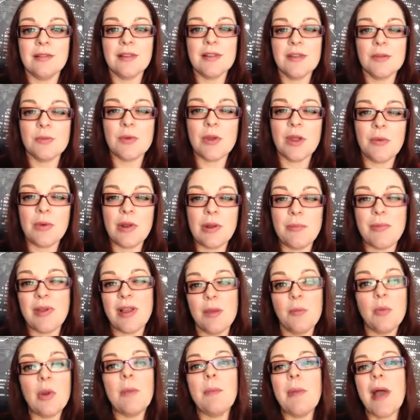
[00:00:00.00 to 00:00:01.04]
That's why when
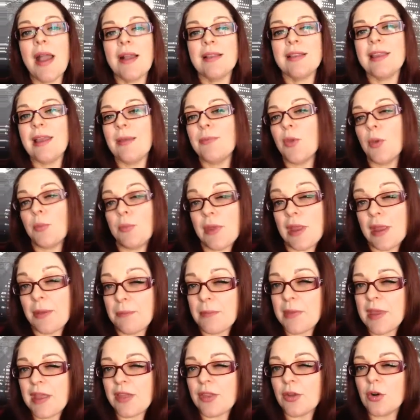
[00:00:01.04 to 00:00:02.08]
I'm acting, I'm not
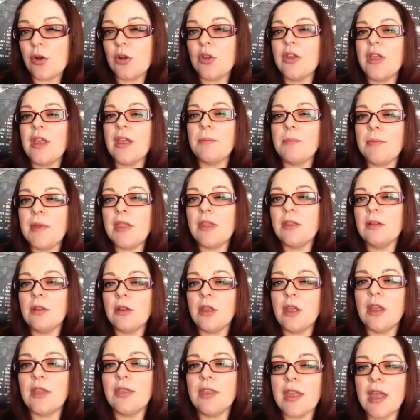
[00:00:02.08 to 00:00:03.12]
being me. They're not looking at me, they're
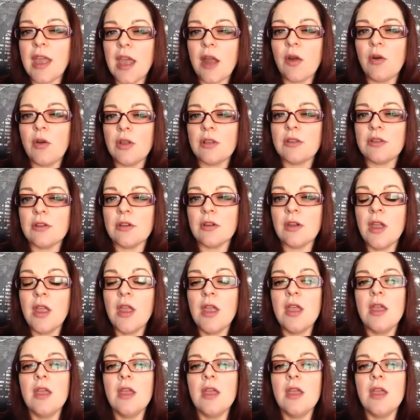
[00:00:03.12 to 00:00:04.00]
looking at the character.